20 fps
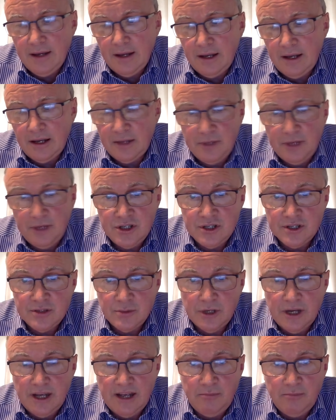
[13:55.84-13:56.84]
and a lot of
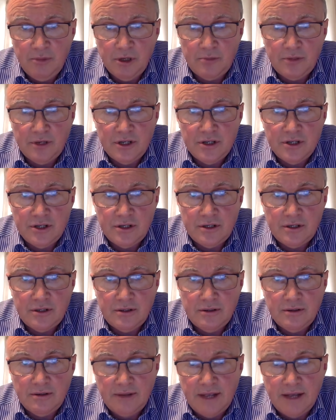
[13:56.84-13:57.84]
patients will have blood
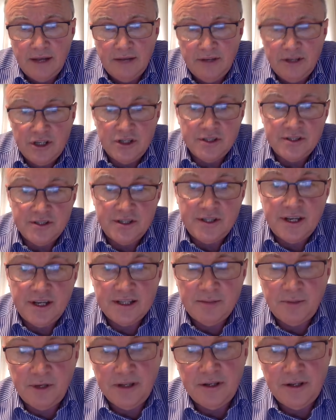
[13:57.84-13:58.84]
pressure elevations
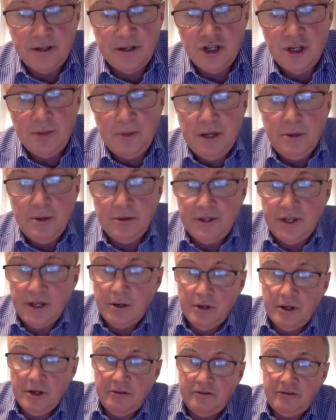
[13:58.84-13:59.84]
detected by their GP
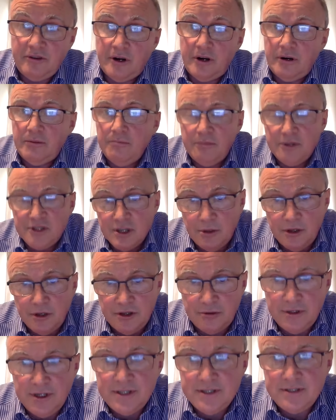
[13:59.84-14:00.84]
when they go in for
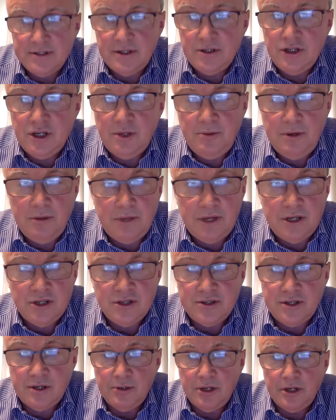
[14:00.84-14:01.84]
some other reason the GP
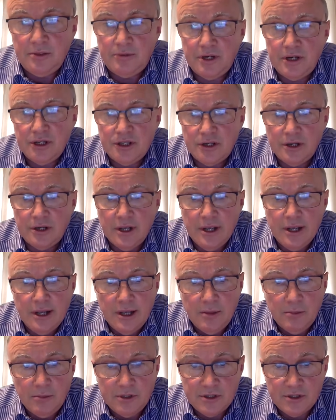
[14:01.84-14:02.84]
measures their blood pressure.
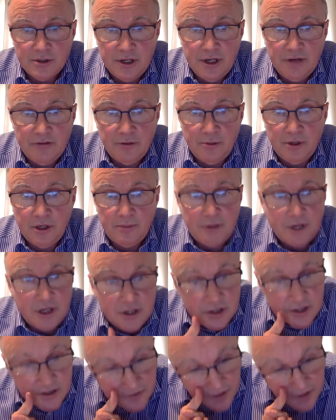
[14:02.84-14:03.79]
But screening for blood